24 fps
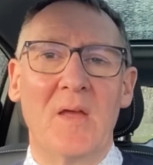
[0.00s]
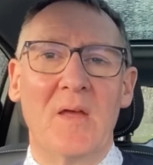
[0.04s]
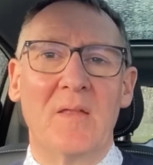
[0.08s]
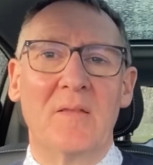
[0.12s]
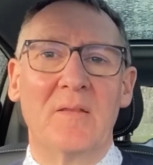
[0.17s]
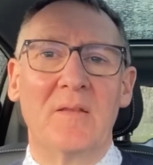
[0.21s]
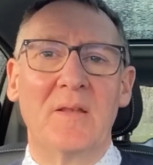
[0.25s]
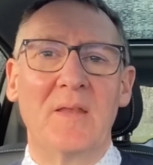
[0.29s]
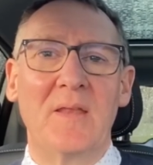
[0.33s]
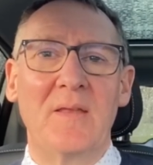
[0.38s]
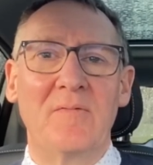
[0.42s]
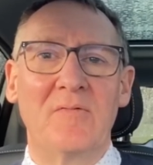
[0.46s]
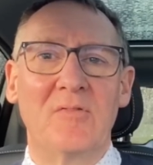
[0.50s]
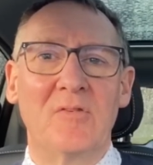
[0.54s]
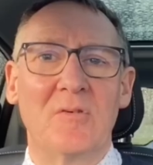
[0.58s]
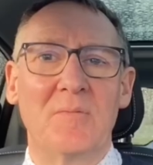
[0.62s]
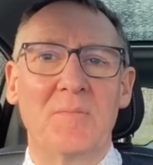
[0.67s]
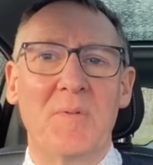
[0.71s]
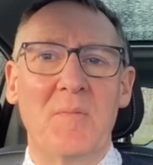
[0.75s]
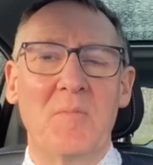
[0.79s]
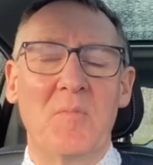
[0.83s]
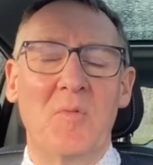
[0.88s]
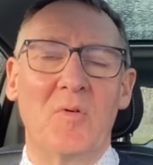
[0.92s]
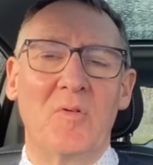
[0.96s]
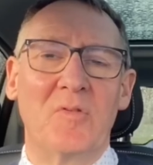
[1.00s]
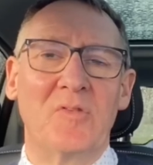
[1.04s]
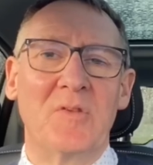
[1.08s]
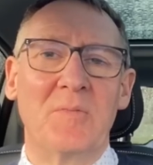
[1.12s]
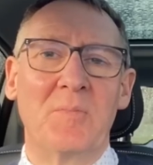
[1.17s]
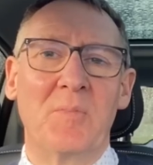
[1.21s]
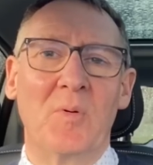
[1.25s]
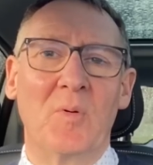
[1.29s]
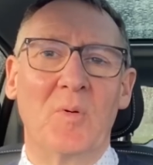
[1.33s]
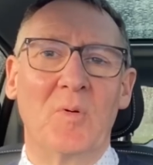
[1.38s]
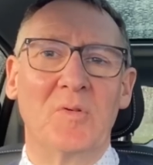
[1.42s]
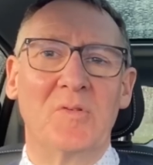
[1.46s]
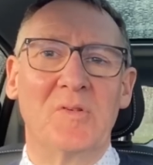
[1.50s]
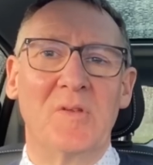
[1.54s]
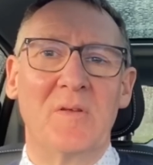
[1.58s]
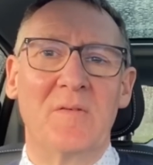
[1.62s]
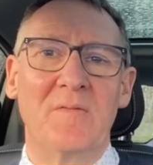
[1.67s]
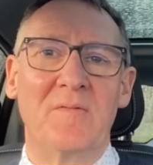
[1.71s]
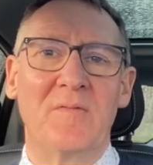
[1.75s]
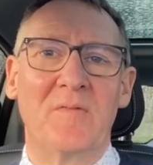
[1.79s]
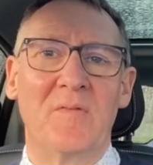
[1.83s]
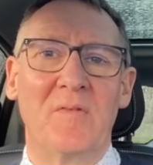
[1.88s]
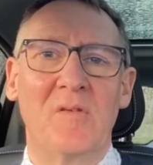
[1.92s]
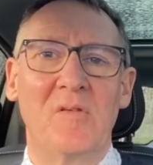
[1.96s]
The Leafs are a bit more
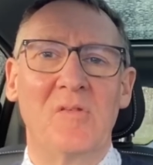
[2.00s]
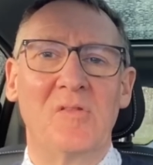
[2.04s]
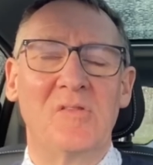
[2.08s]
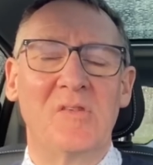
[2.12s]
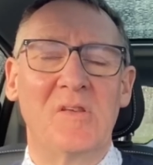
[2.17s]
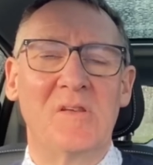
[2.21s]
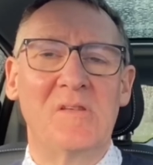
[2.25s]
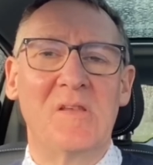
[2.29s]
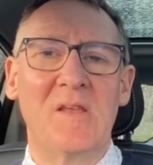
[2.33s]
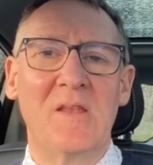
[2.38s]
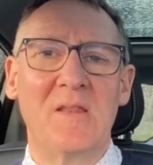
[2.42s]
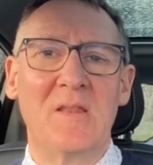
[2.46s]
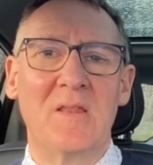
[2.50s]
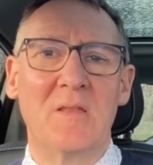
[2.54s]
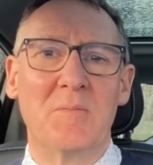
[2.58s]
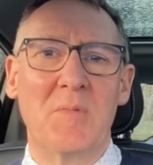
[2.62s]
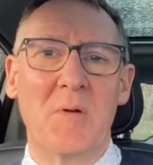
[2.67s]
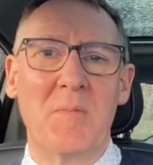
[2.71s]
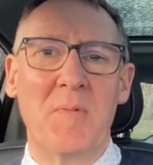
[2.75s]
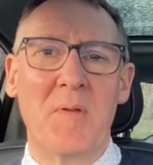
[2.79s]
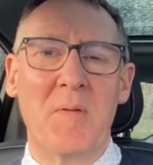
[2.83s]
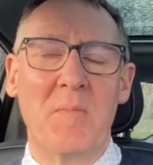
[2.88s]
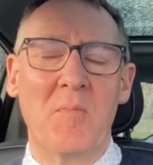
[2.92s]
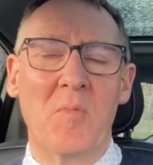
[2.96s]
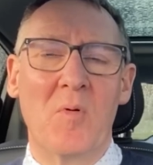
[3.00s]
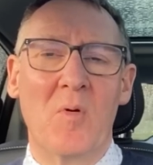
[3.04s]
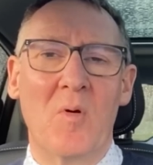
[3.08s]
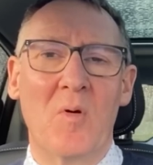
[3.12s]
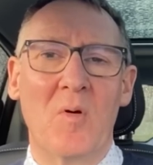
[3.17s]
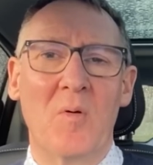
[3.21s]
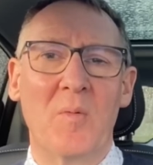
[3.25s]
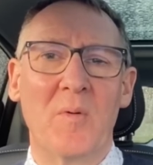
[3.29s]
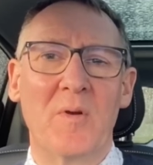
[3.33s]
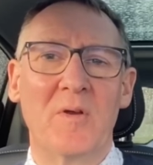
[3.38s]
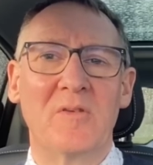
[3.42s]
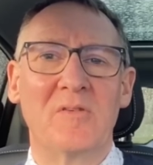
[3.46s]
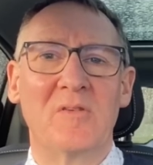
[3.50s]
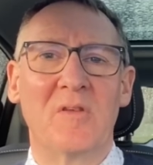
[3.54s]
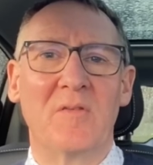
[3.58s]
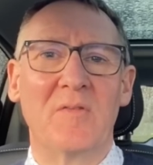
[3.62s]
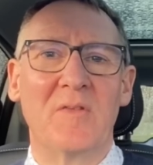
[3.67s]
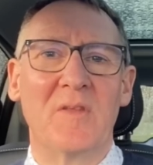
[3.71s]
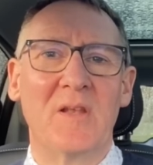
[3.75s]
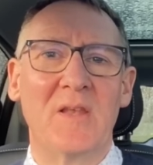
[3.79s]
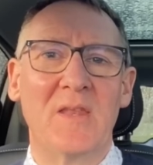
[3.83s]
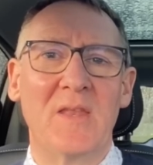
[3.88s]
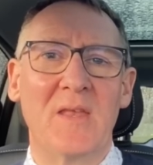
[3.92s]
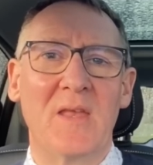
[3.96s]
supportive. You sit in them a bit more, whereas in
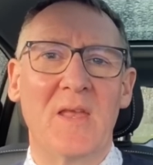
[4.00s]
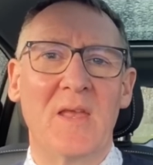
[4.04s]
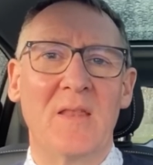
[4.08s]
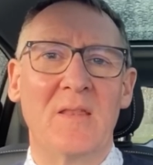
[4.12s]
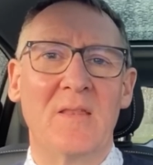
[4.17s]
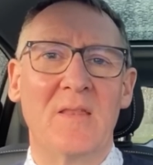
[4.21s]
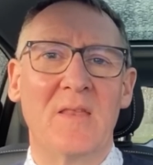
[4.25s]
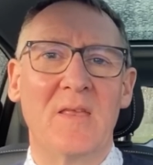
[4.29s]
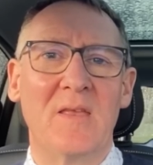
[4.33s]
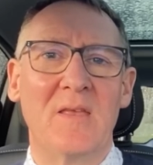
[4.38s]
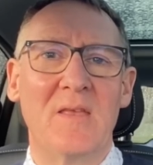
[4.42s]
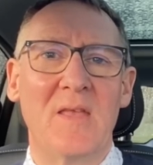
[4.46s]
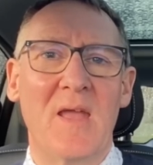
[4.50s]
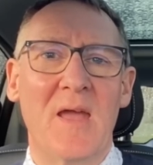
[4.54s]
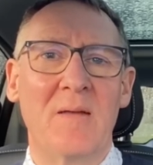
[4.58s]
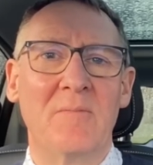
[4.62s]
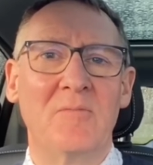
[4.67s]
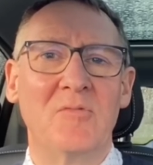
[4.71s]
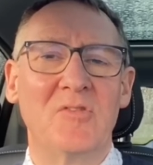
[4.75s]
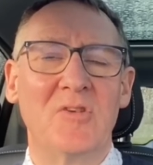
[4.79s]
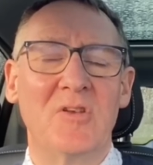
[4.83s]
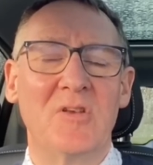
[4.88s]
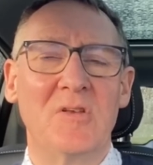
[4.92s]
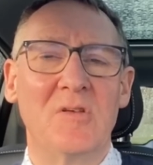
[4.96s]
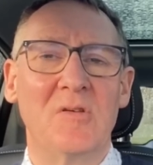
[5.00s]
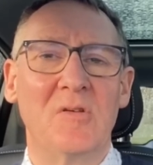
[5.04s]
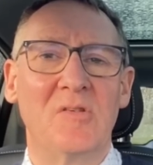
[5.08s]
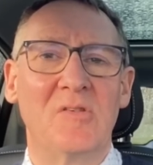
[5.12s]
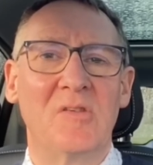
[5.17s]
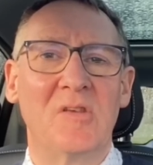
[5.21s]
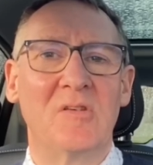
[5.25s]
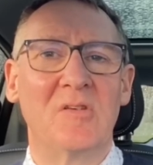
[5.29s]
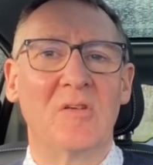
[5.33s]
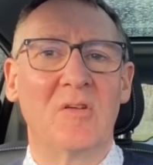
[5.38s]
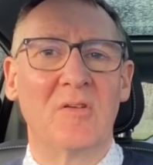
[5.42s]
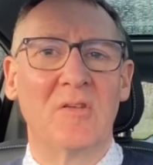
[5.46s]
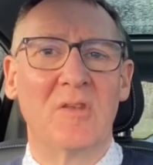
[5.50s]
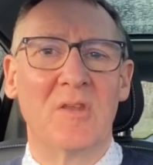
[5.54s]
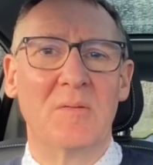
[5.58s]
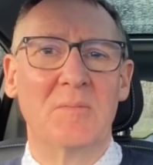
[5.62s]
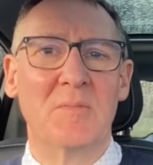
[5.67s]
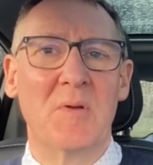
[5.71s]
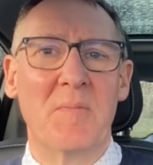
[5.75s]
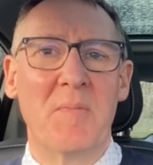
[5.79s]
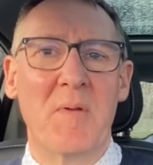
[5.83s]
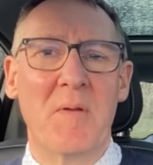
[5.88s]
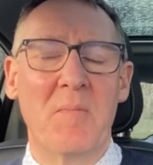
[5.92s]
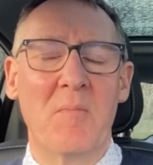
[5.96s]
the MG you sit on them
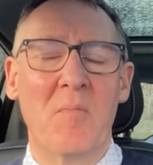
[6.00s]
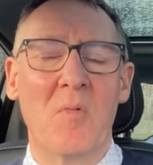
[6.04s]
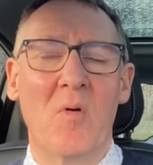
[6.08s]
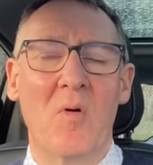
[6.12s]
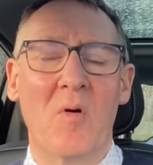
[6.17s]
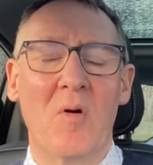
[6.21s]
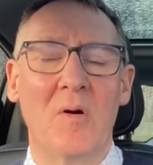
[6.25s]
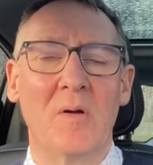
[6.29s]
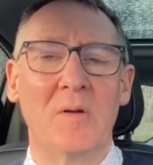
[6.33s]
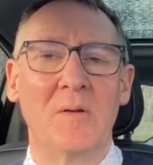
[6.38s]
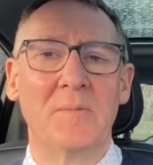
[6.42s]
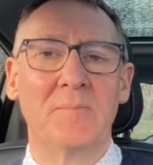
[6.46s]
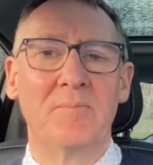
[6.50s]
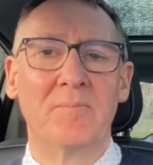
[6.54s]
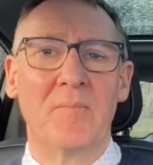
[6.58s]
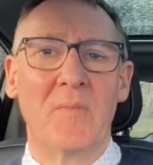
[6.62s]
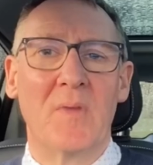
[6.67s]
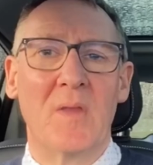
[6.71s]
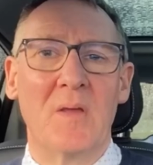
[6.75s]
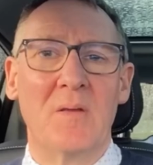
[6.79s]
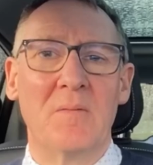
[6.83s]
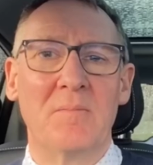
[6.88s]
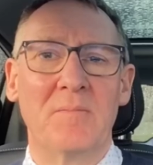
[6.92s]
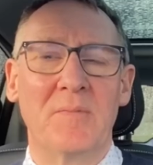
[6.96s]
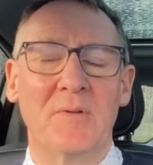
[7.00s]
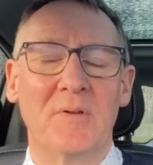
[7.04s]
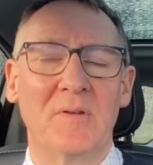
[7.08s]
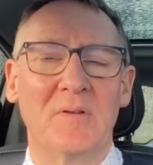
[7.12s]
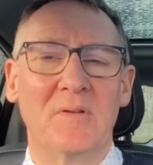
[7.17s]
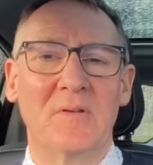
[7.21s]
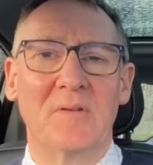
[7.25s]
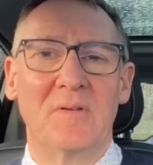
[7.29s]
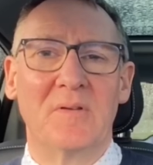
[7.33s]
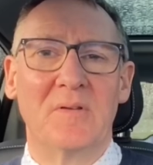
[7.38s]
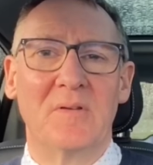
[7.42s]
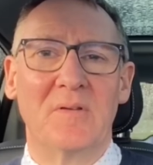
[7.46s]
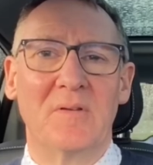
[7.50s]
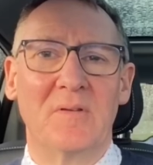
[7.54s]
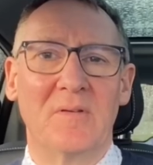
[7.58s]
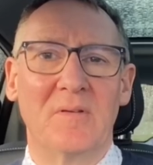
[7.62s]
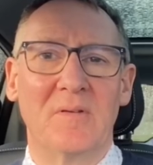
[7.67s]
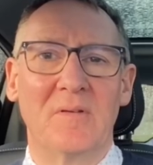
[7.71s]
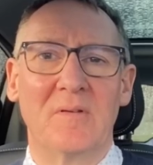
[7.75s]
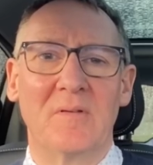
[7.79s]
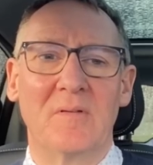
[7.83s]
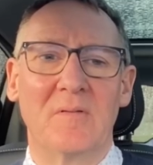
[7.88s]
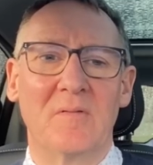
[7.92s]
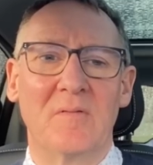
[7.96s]
a bit more. But
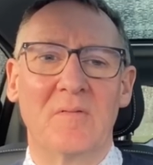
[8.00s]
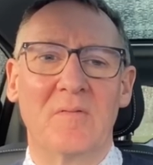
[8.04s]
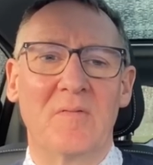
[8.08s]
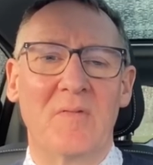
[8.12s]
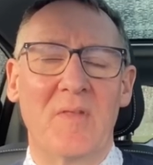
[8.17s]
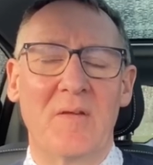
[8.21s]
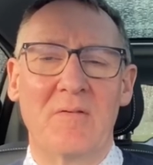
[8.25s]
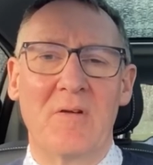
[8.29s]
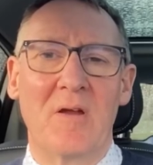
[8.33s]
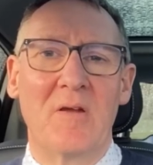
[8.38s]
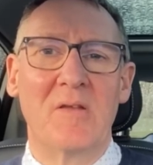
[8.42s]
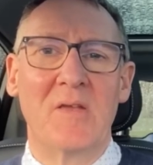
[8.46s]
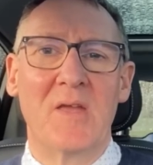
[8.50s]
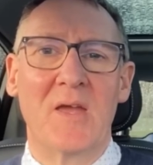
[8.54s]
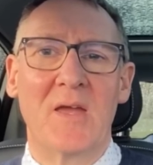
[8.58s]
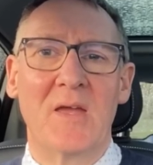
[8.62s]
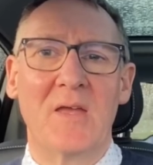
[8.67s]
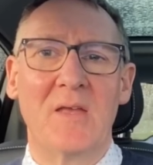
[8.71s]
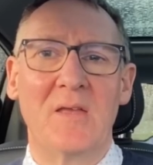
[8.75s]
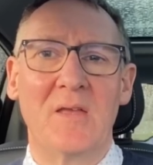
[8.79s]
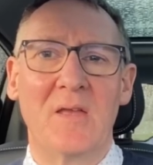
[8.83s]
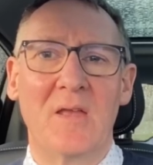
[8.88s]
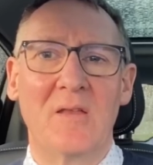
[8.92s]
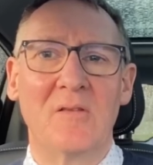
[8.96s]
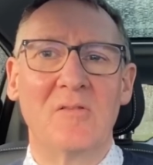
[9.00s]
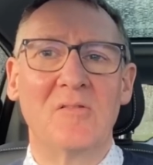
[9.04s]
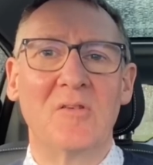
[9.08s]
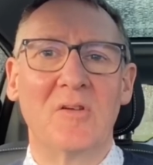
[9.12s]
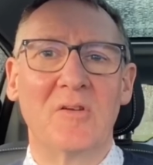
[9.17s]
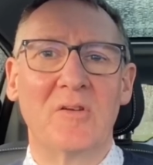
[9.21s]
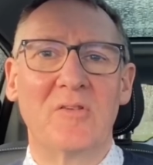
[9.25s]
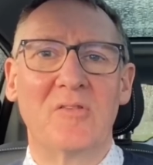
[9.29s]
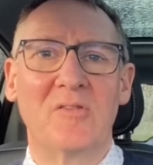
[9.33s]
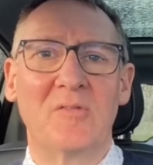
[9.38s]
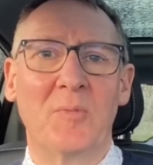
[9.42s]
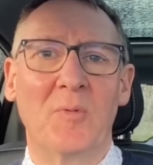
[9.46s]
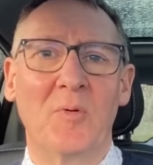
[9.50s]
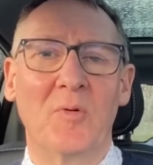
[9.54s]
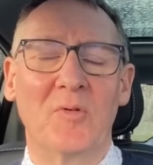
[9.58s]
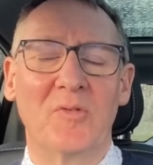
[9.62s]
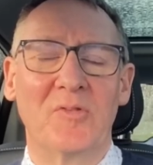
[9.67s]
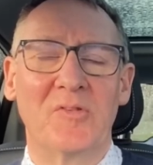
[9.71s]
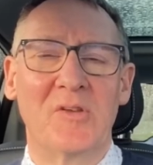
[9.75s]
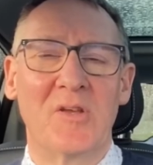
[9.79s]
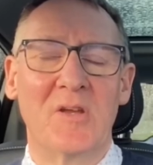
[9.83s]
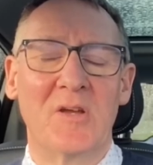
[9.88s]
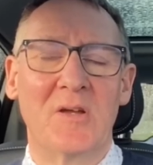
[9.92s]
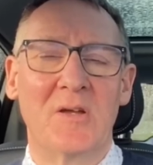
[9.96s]
they're okay. It's not a
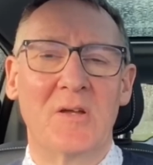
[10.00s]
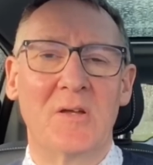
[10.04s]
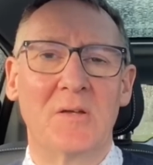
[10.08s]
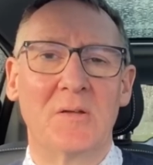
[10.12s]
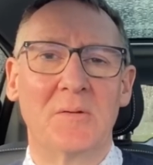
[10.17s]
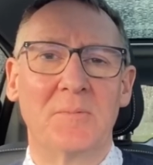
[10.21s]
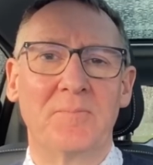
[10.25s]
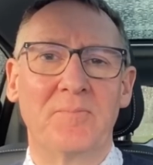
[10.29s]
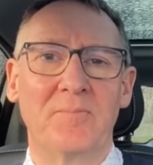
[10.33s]
sports car.